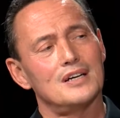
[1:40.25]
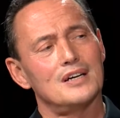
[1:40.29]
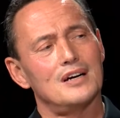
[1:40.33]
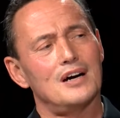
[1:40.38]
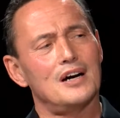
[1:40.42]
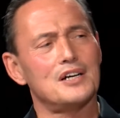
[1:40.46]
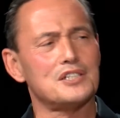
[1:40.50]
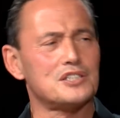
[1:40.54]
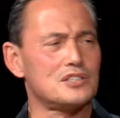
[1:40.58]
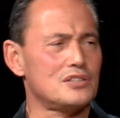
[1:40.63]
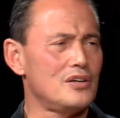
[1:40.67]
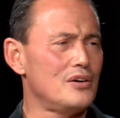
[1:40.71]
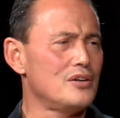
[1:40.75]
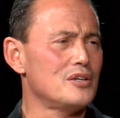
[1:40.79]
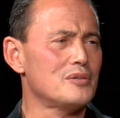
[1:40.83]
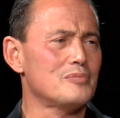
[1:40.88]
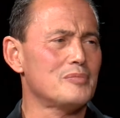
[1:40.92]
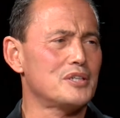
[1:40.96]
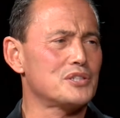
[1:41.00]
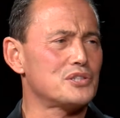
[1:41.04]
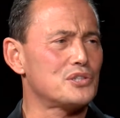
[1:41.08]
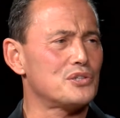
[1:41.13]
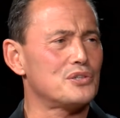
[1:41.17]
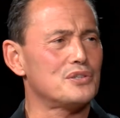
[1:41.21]
I started
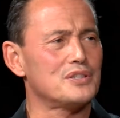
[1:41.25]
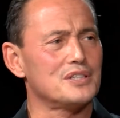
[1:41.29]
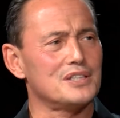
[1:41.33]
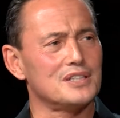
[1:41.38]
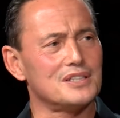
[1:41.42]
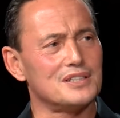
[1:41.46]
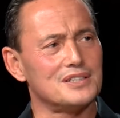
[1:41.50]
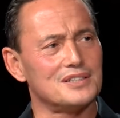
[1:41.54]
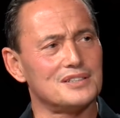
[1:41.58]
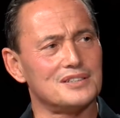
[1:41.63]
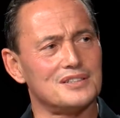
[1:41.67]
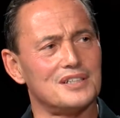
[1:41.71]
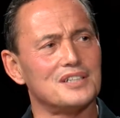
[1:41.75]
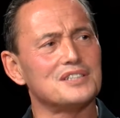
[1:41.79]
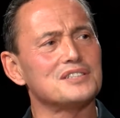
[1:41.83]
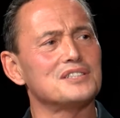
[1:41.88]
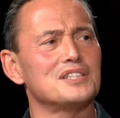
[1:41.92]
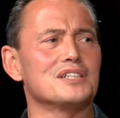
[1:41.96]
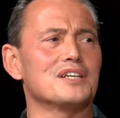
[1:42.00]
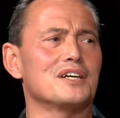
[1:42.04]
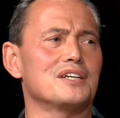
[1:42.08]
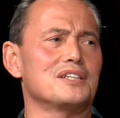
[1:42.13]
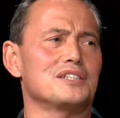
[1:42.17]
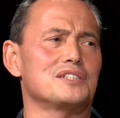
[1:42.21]
my journey in
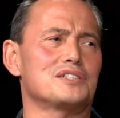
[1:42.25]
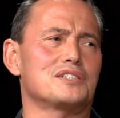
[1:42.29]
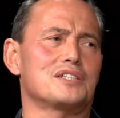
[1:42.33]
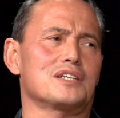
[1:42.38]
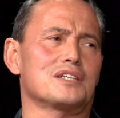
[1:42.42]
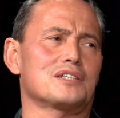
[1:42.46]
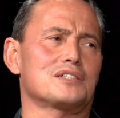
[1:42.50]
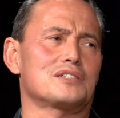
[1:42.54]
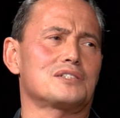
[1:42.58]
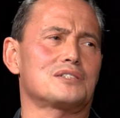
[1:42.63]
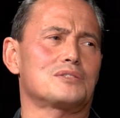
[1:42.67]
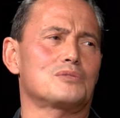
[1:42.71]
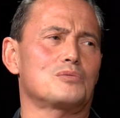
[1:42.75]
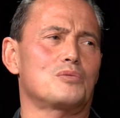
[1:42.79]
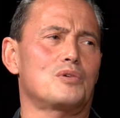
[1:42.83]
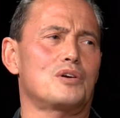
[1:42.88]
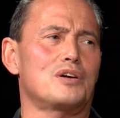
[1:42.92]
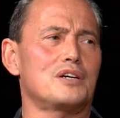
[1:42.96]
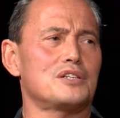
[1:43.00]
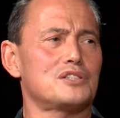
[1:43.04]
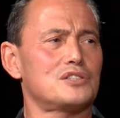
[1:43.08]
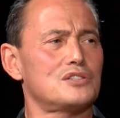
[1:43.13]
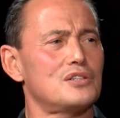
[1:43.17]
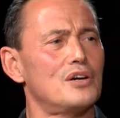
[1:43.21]
1996, where
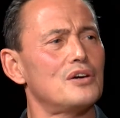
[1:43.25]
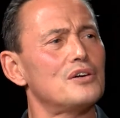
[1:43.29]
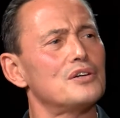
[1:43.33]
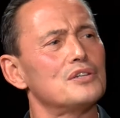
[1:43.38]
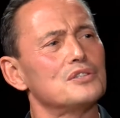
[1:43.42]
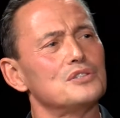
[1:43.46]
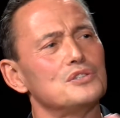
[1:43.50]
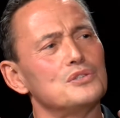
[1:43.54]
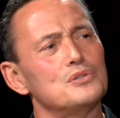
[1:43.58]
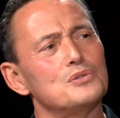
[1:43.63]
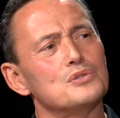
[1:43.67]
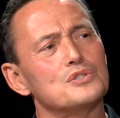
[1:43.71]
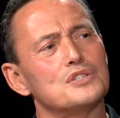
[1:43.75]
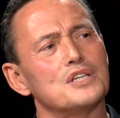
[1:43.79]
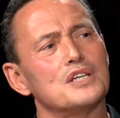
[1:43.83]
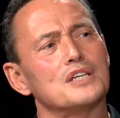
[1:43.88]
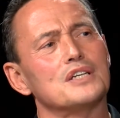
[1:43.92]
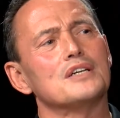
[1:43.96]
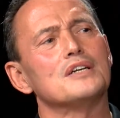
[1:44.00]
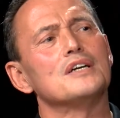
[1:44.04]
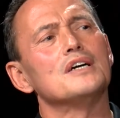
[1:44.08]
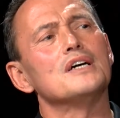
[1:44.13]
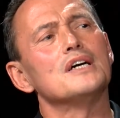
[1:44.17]
I started using